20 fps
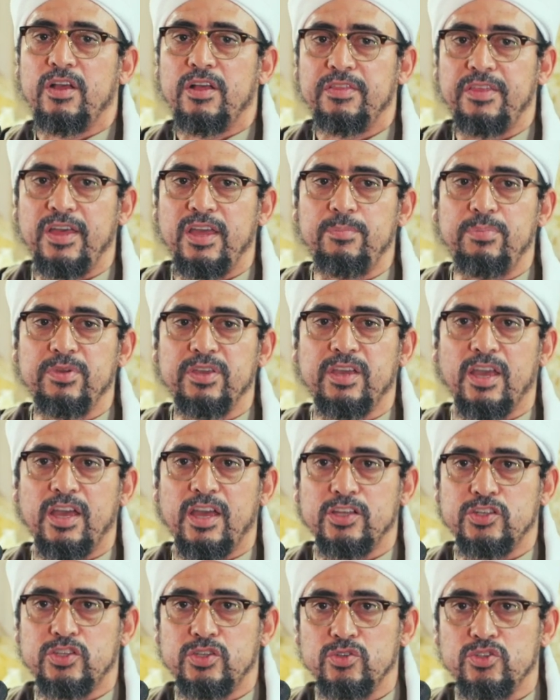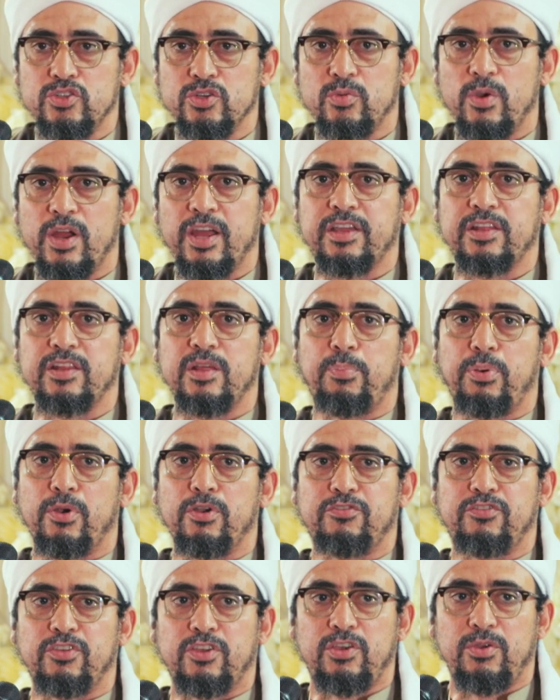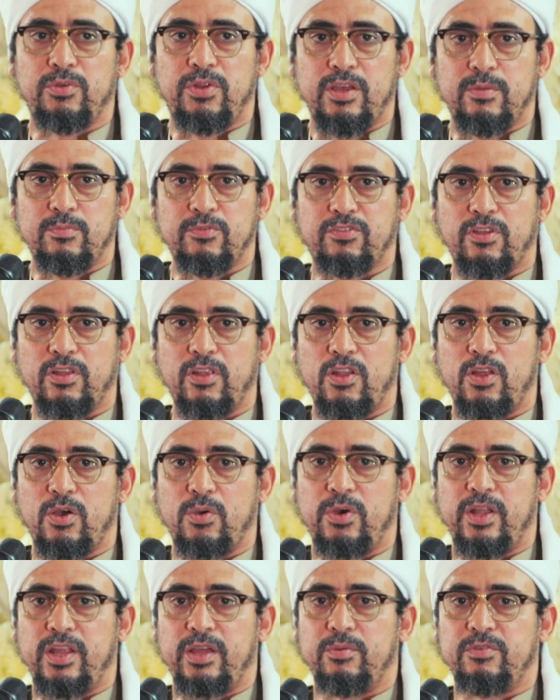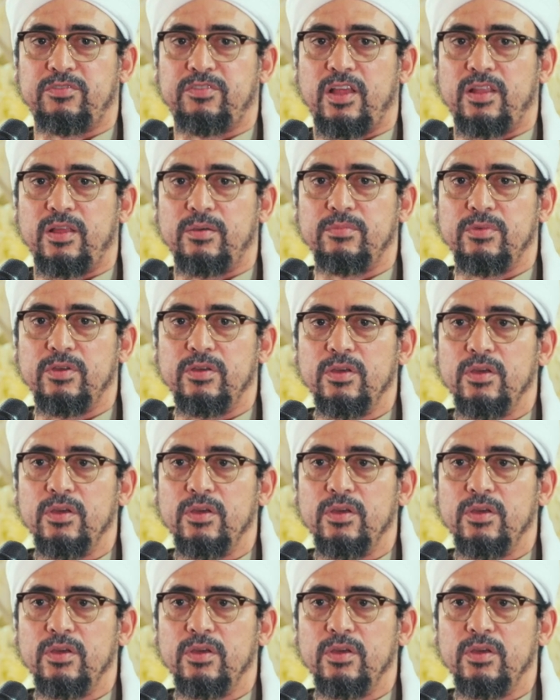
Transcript: they began to directly persecute him, sallallahu alaihi wasallam.